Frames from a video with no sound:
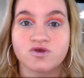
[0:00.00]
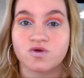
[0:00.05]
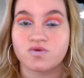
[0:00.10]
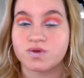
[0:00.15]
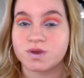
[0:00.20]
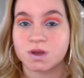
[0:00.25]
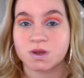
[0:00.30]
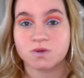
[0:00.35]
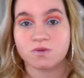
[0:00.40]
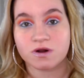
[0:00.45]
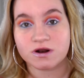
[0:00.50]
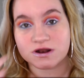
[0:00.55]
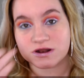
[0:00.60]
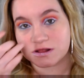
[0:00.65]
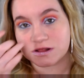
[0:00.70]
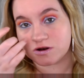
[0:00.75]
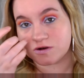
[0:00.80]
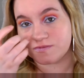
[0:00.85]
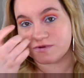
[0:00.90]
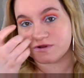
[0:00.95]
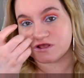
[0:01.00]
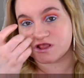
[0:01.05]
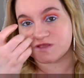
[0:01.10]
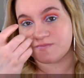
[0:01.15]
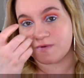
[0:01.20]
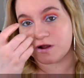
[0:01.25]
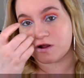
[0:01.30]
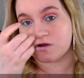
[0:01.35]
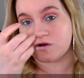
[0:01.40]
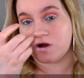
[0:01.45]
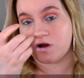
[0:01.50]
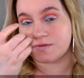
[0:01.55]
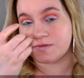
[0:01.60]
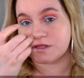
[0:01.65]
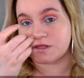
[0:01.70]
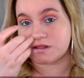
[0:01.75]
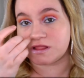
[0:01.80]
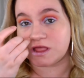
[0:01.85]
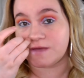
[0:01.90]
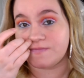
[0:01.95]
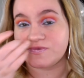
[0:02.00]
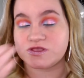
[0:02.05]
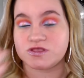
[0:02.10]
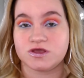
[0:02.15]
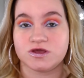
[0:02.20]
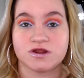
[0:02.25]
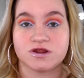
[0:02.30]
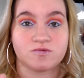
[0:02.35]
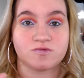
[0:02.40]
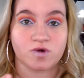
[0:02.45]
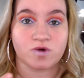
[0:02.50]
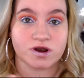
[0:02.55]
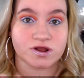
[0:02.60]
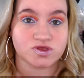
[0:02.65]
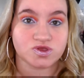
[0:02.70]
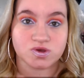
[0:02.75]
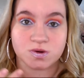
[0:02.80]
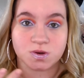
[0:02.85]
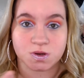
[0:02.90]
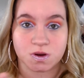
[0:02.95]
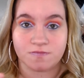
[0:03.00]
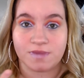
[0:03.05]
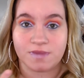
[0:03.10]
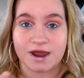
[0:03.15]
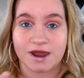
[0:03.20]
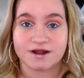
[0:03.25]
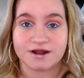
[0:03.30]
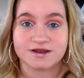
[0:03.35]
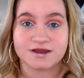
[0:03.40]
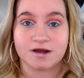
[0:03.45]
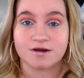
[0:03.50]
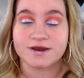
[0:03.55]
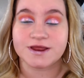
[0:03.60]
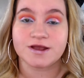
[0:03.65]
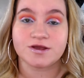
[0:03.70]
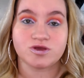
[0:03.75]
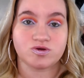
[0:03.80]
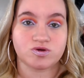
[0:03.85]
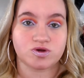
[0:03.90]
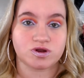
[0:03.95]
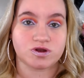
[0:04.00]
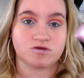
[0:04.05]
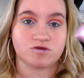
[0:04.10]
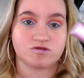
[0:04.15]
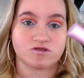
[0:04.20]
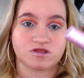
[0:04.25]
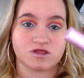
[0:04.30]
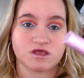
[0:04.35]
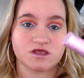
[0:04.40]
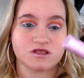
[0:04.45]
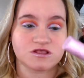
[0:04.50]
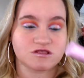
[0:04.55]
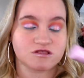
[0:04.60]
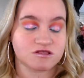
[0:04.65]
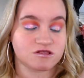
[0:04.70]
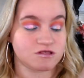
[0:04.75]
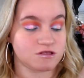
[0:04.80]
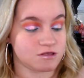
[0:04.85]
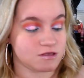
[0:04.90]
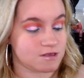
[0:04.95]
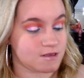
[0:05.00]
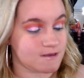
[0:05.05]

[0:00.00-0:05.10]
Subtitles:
So if you just wanted a little bit of sparkle on the lips and you didn't want it too dramatic down here, you could use this.